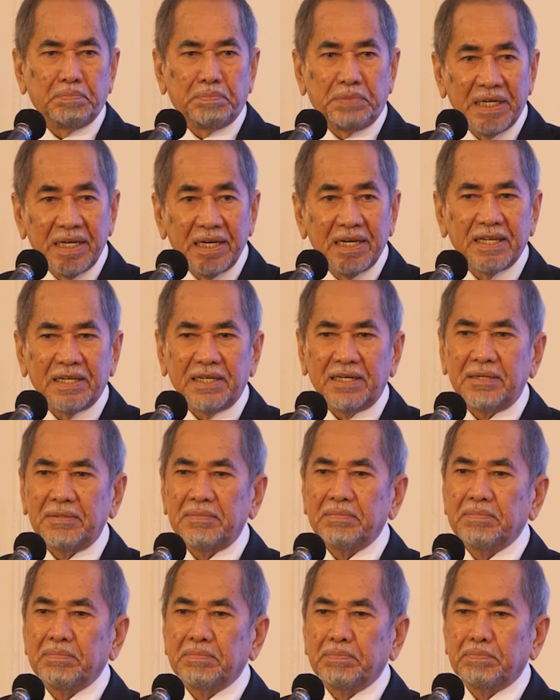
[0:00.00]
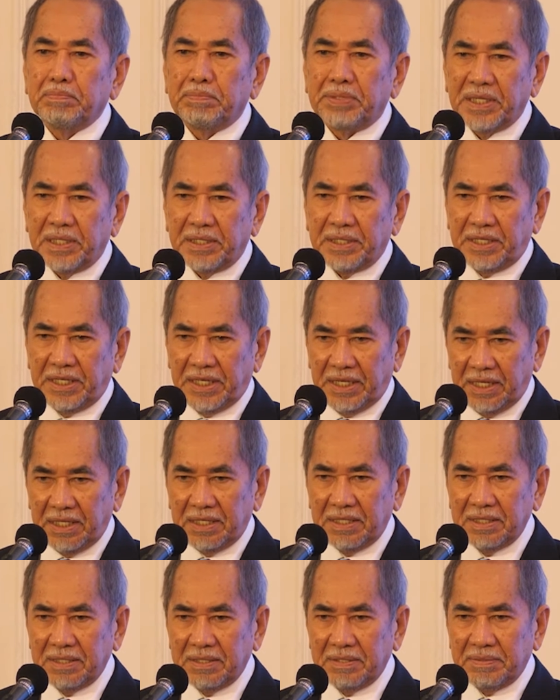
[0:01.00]
billion per
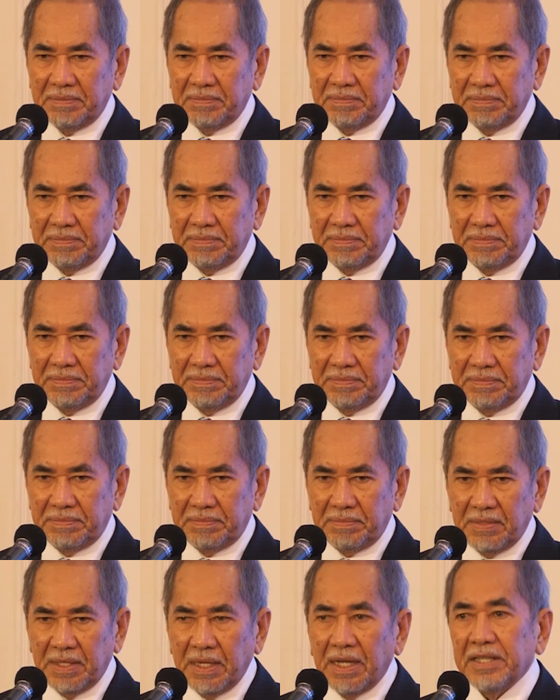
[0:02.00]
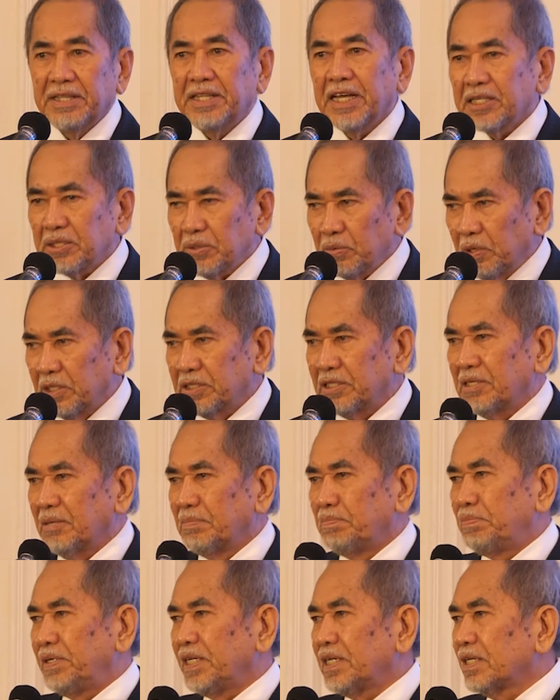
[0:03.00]
day. That was
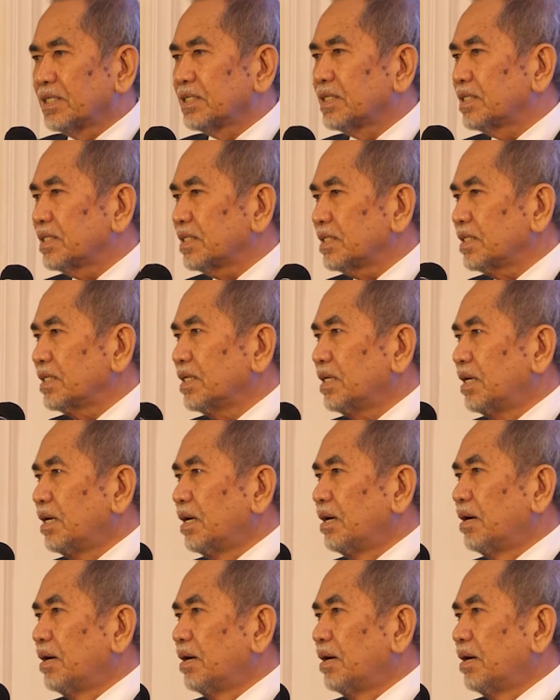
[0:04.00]
the biggest